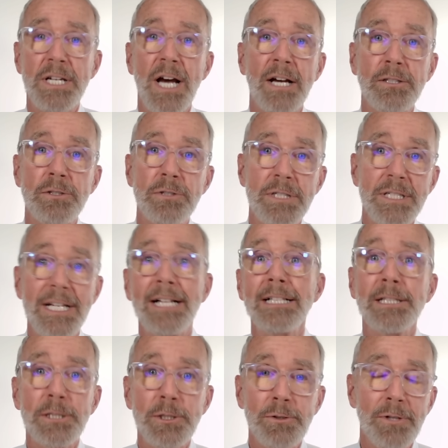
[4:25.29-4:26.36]
doctors
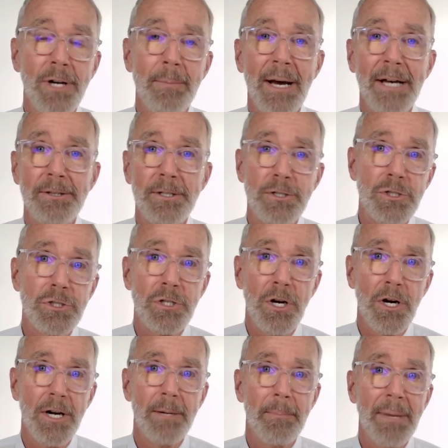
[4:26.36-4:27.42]
telling you about their
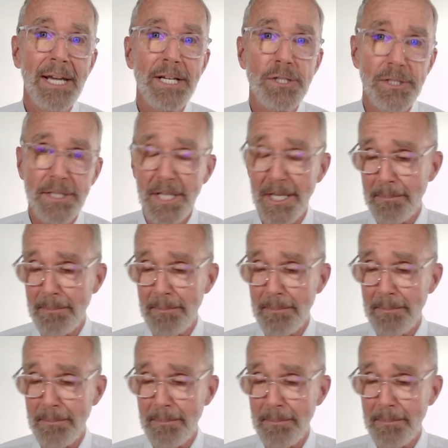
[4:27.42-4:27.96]
star patients.